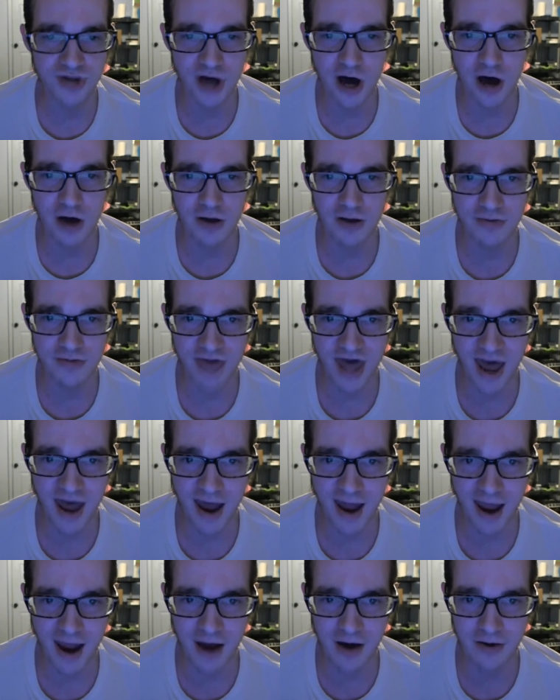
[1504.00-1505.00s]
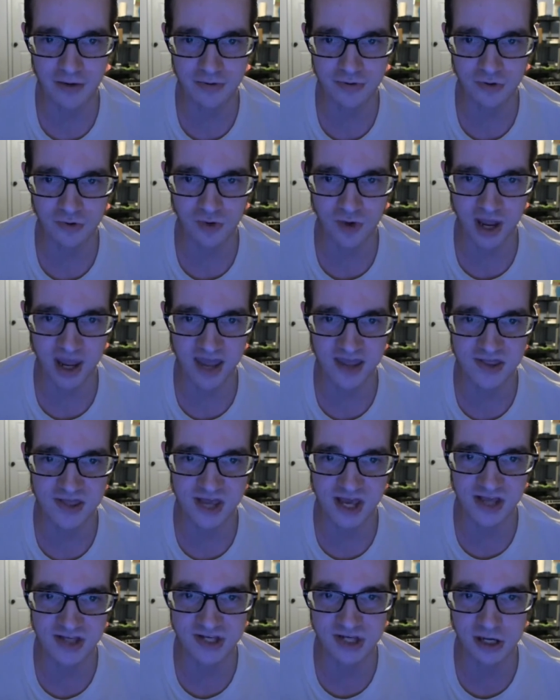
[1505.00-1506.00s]
with all of that out of the
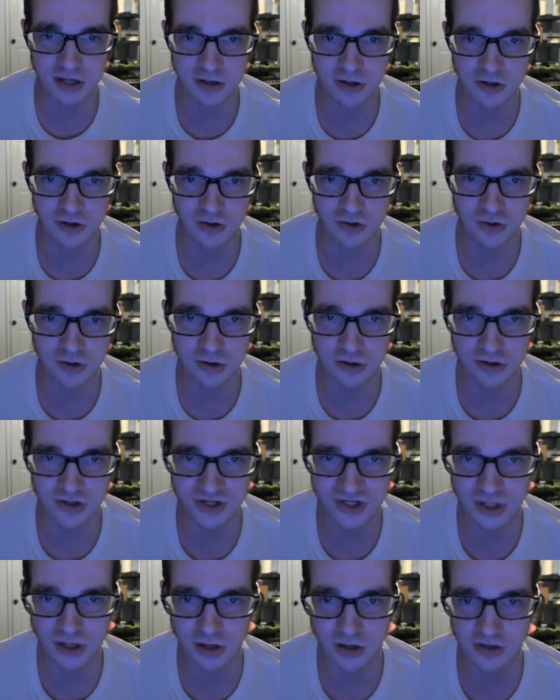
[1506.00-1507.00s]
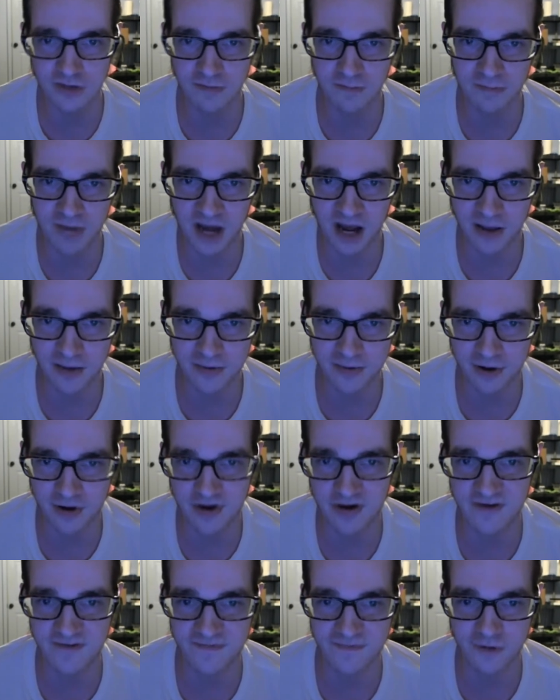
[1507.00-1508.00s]
way, this concludes my
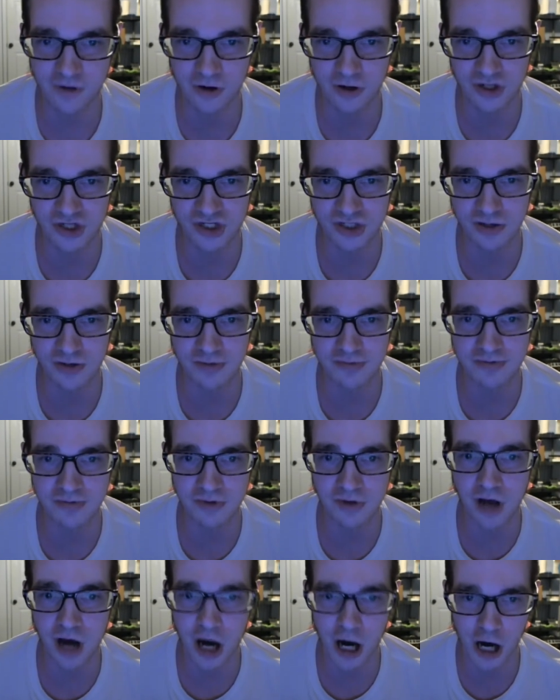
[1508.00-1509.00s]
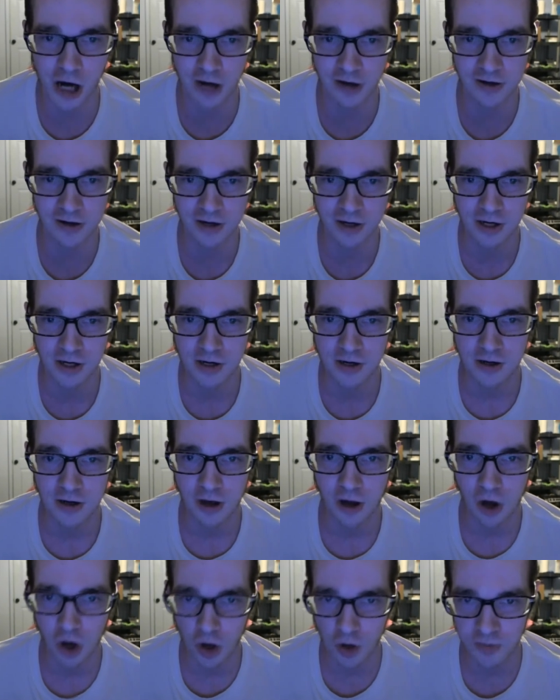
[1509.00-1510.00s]
very first vlog.
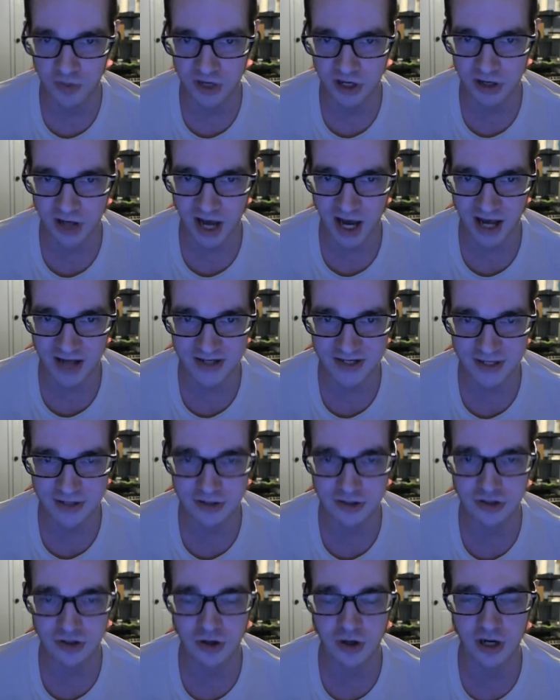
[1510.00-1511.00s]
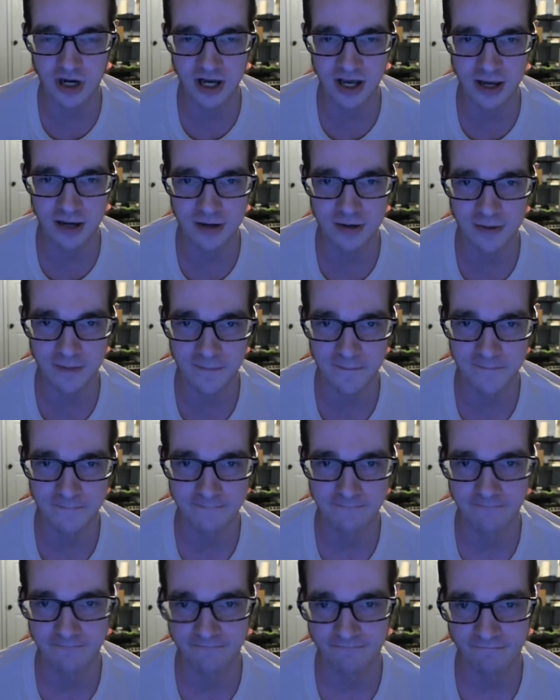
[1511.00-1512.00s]
Hope you guys enjoyed it.
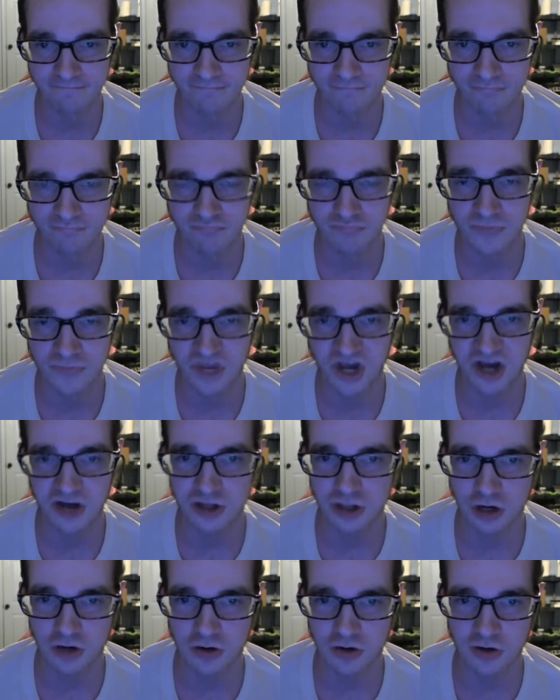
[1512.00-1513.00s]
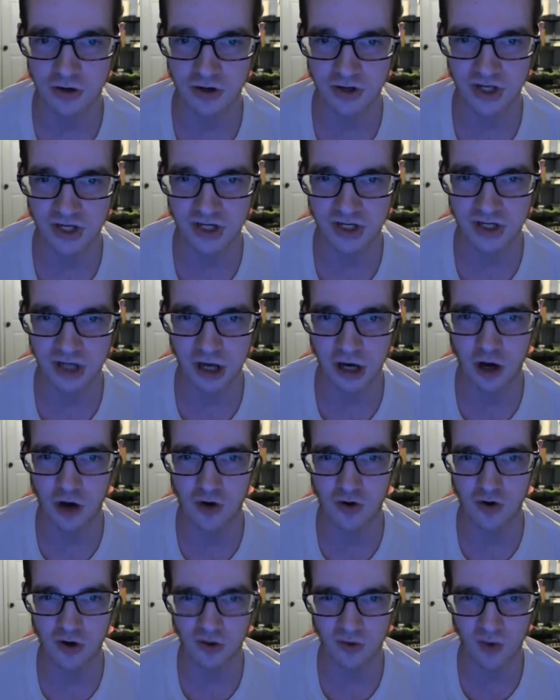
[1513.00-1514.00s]
I don't really
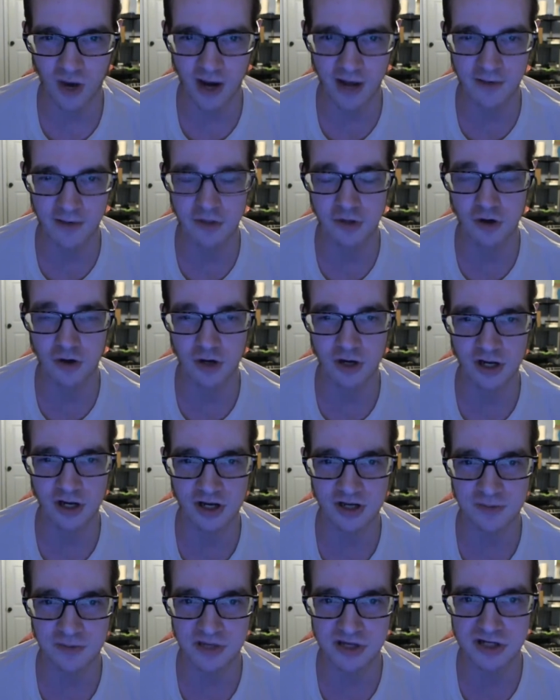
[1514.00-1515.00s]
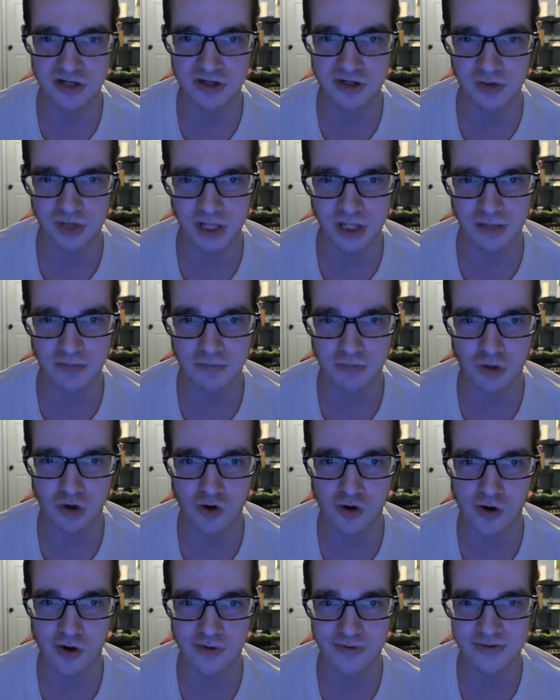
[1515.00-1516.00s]
know when I'm going to be doing
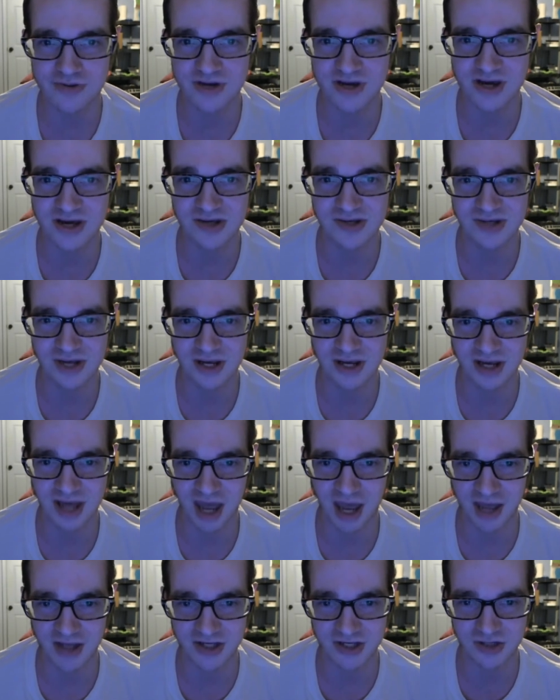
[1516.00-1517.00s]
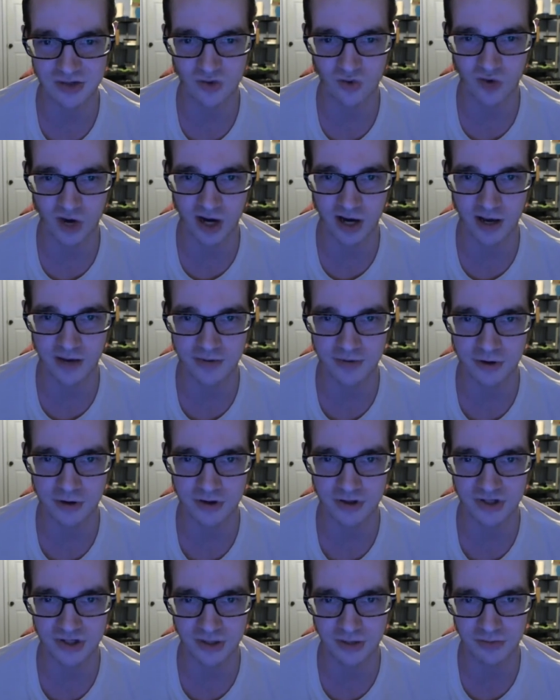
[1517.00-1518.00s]
more of these. I guess
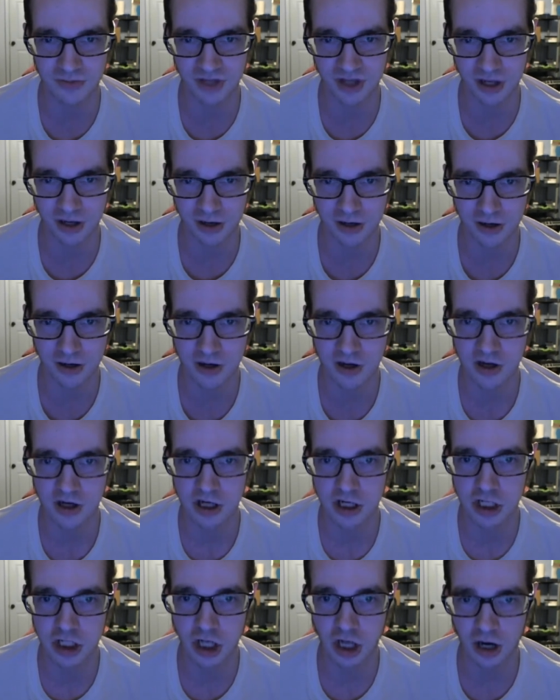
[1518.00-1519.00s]
whenever something